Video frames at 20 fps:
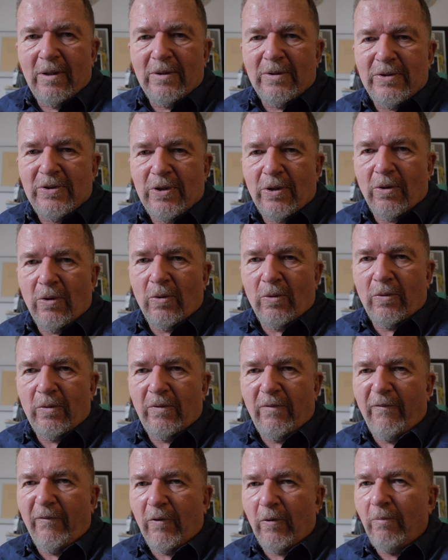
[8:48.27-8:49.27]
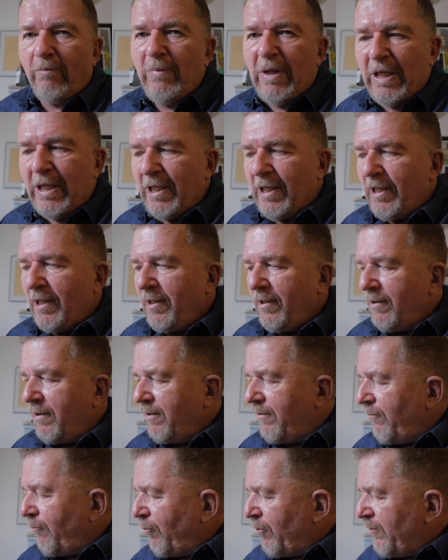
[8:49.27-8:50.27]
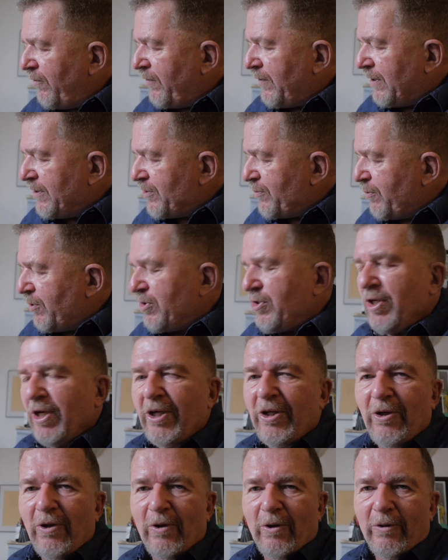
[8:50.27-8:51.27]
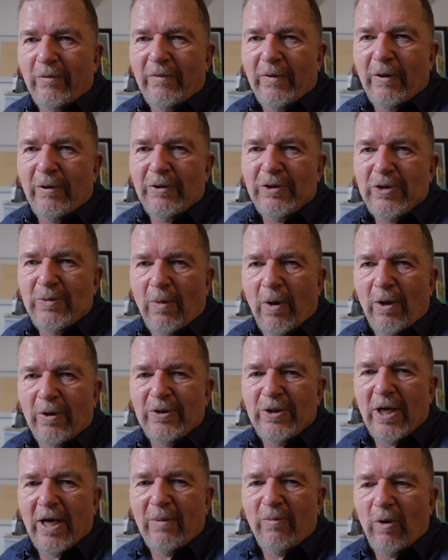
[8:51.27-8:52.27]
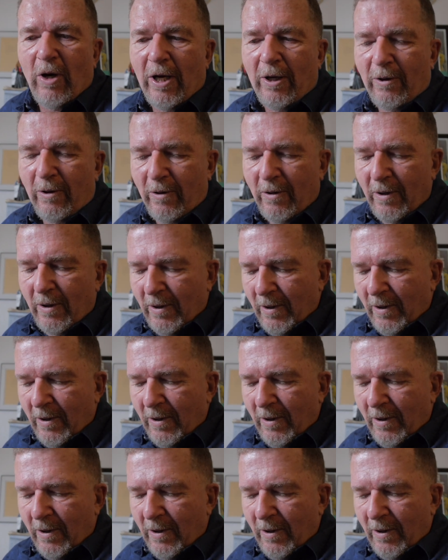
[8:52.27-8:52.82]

So for me, with this particular very small typewriter,